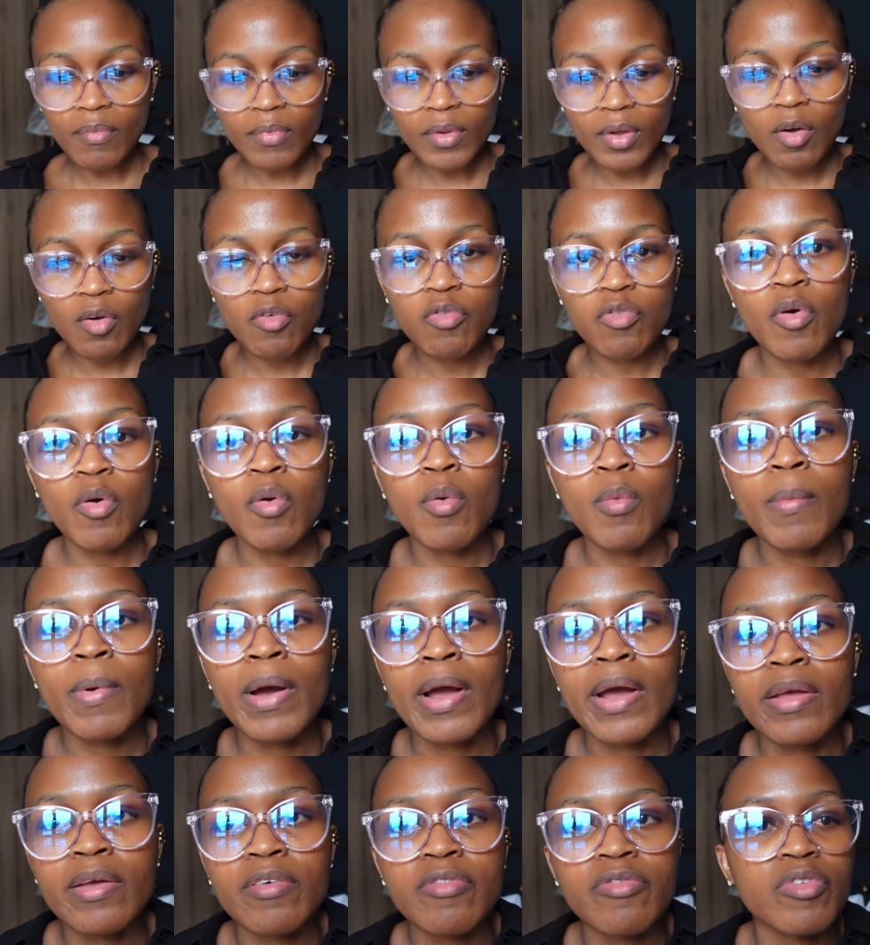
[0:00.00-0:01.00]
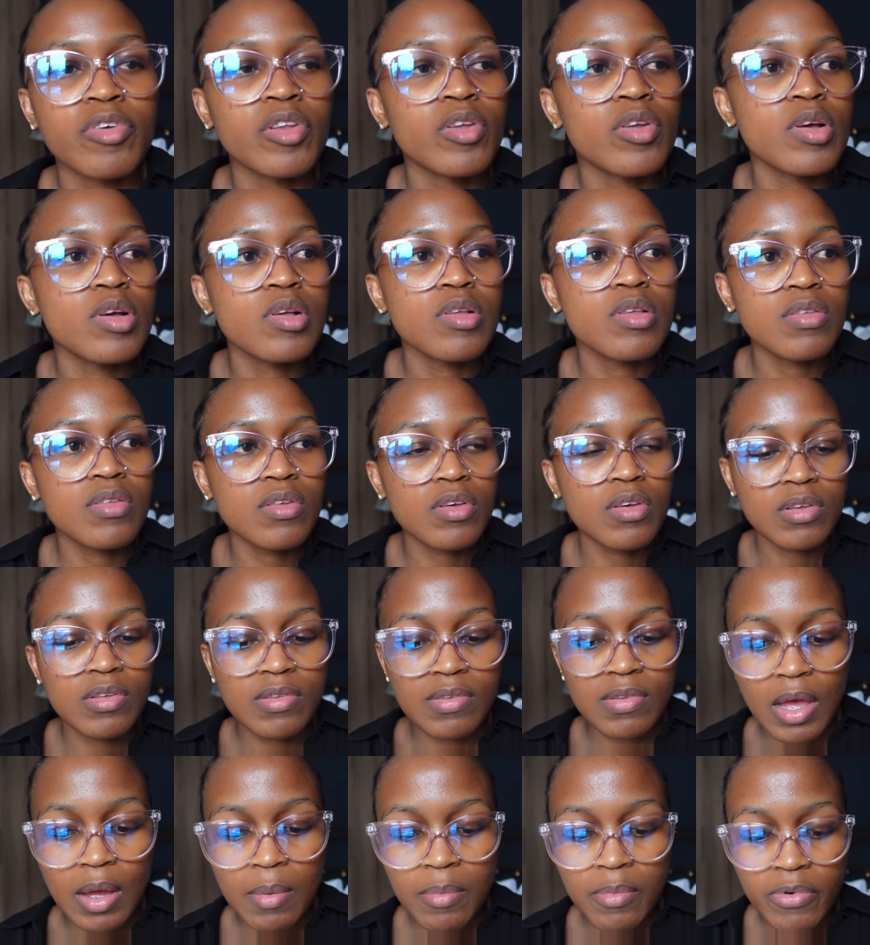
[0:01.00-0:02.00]
for my videos
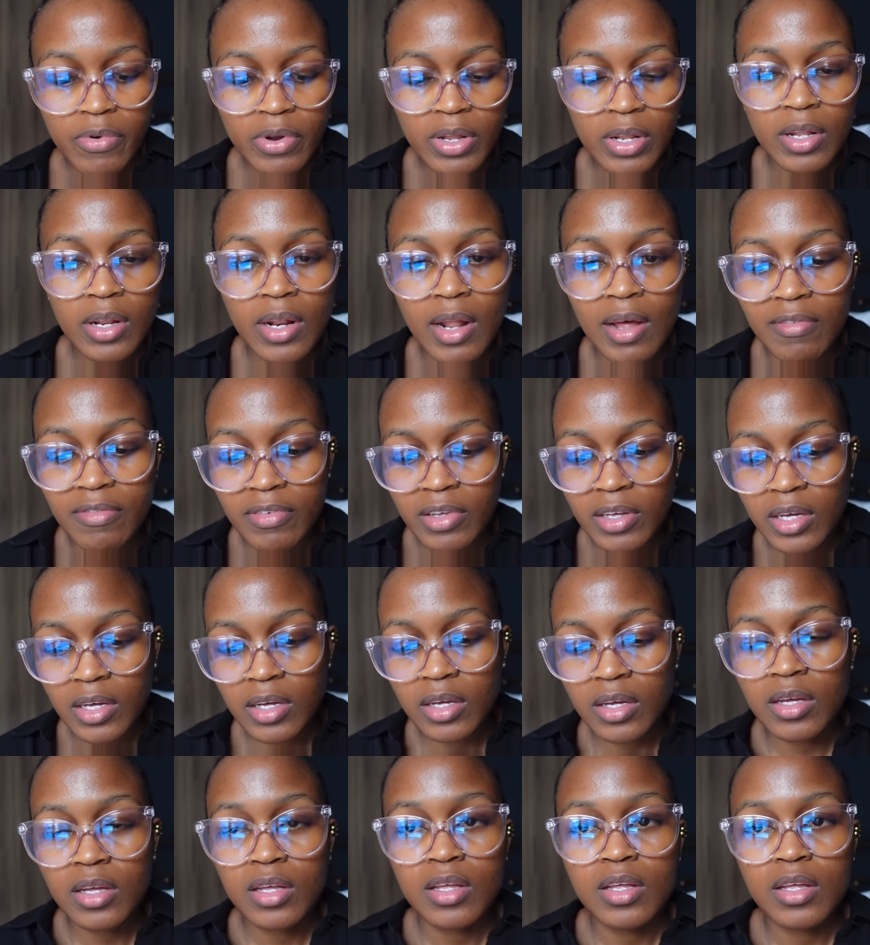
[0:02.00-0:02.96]
because i'm really loving